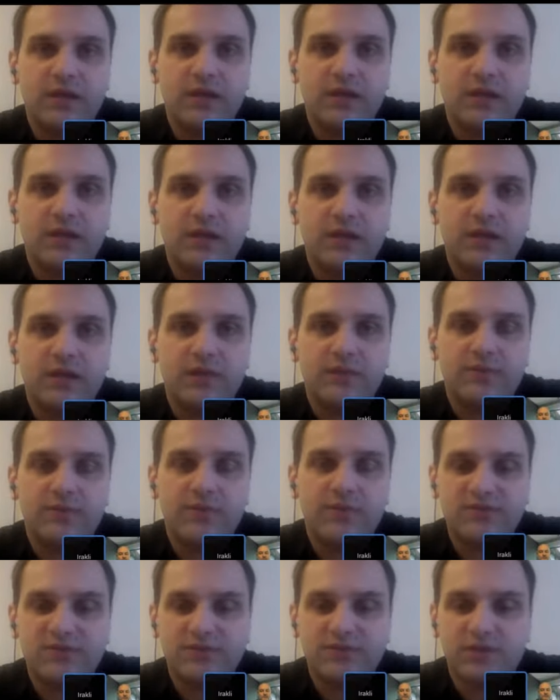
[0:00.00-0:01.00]
a
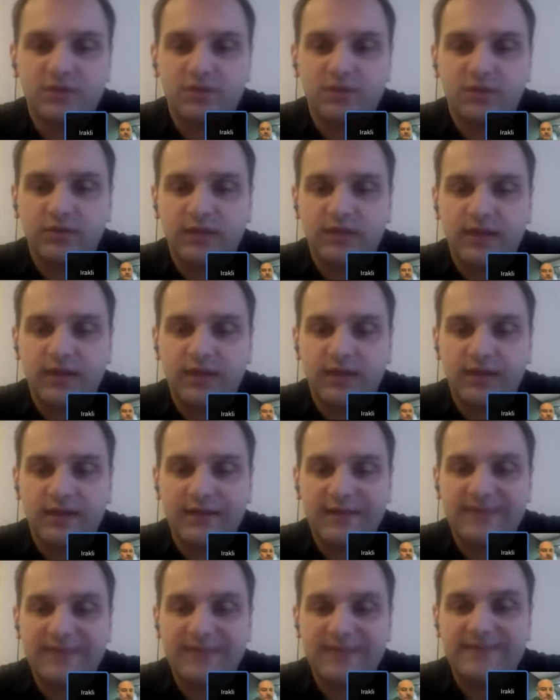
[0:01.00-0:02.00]
person called
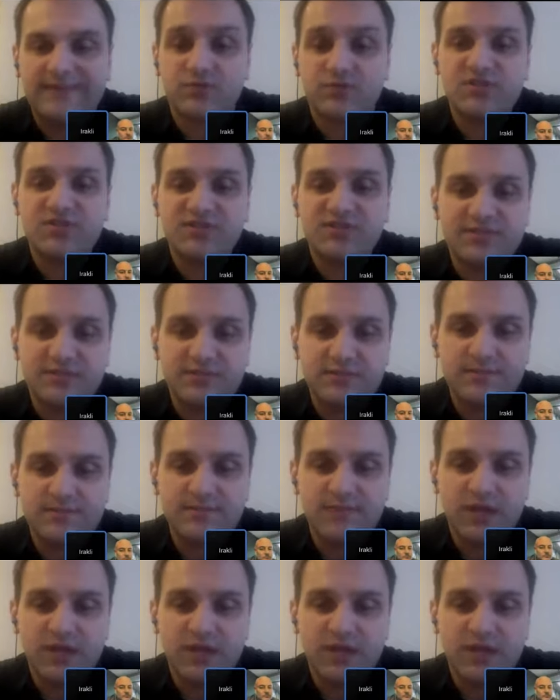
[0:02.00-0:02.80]
Clayton Christensen.